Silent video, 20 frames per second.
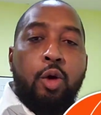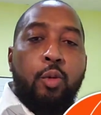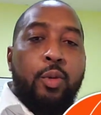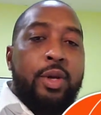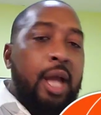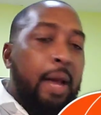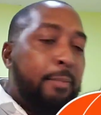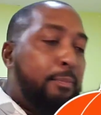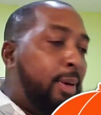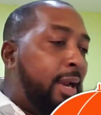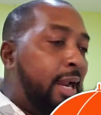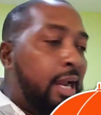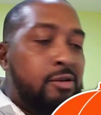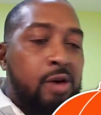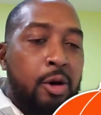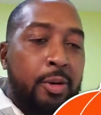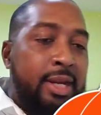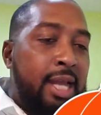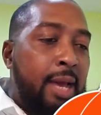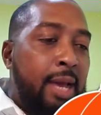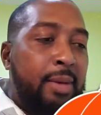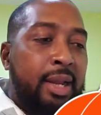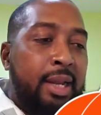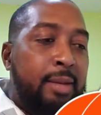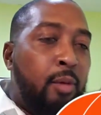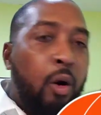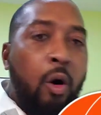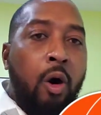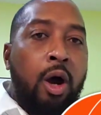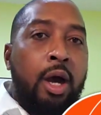We're not playing around with them
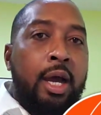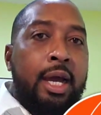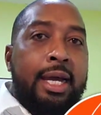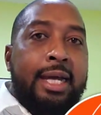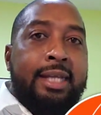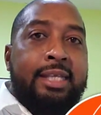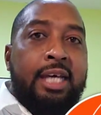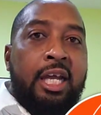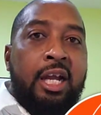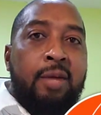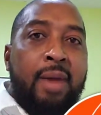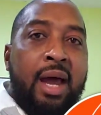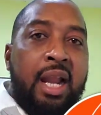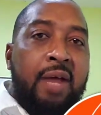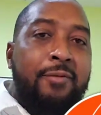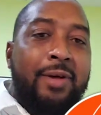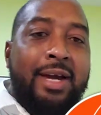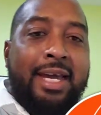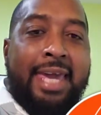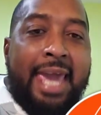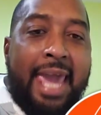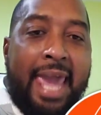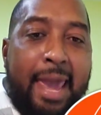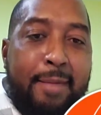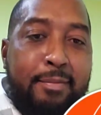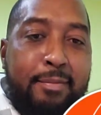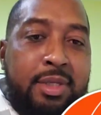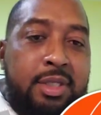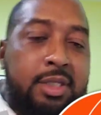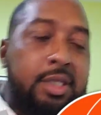anymore. It's no matter for
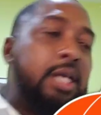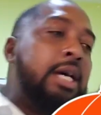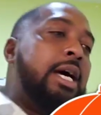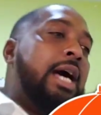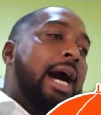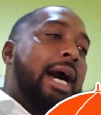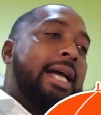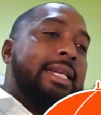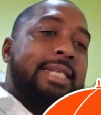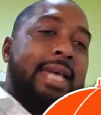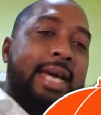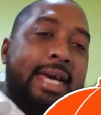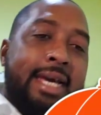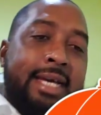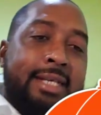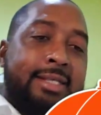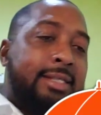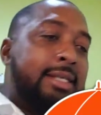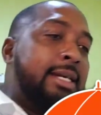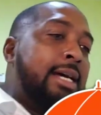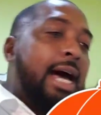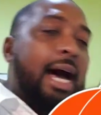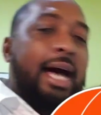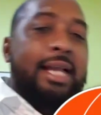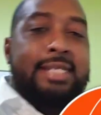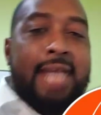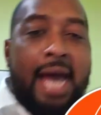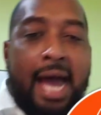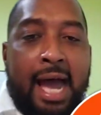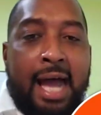games and this
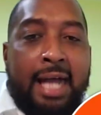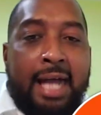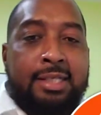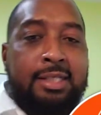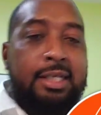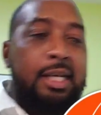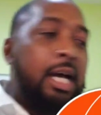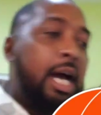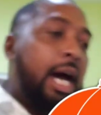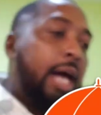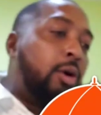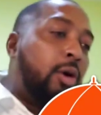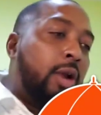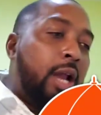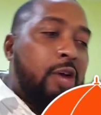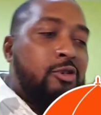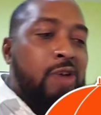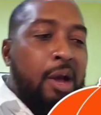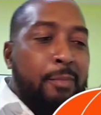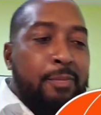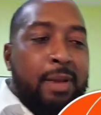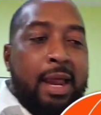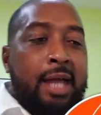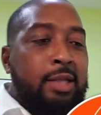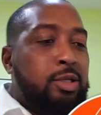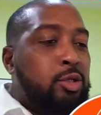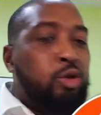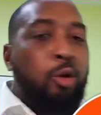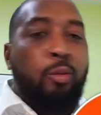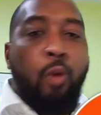and that and all that crap
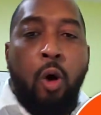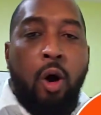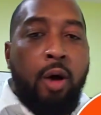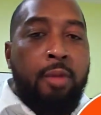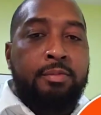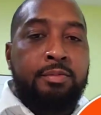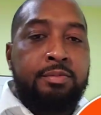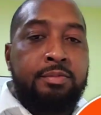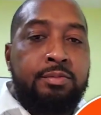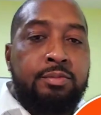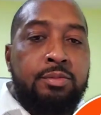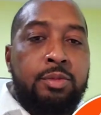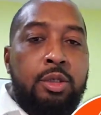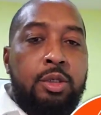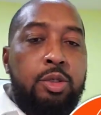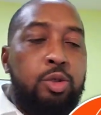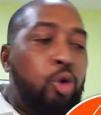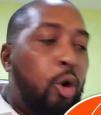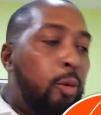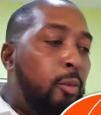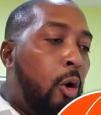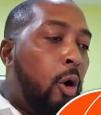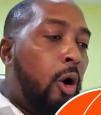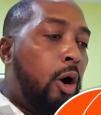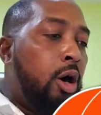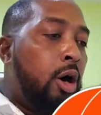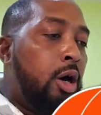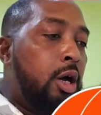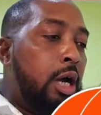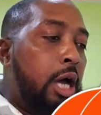like that. No more. No
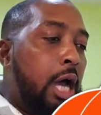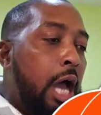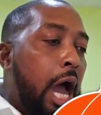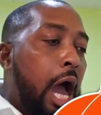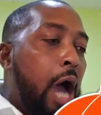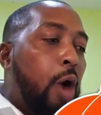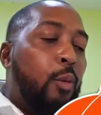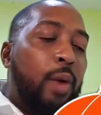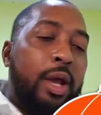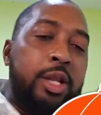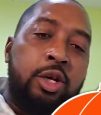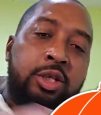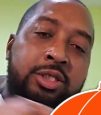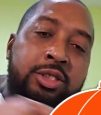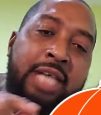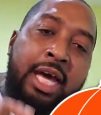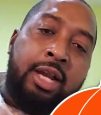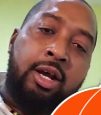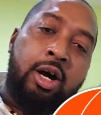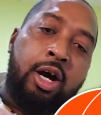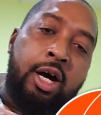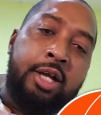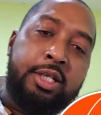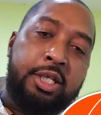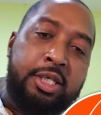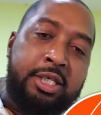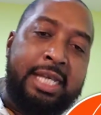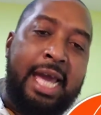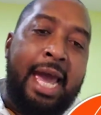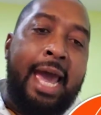more. And when you start to
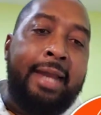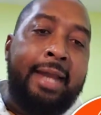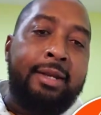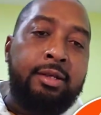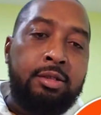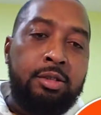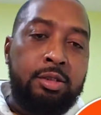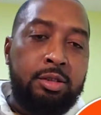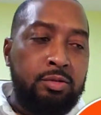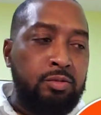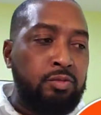understand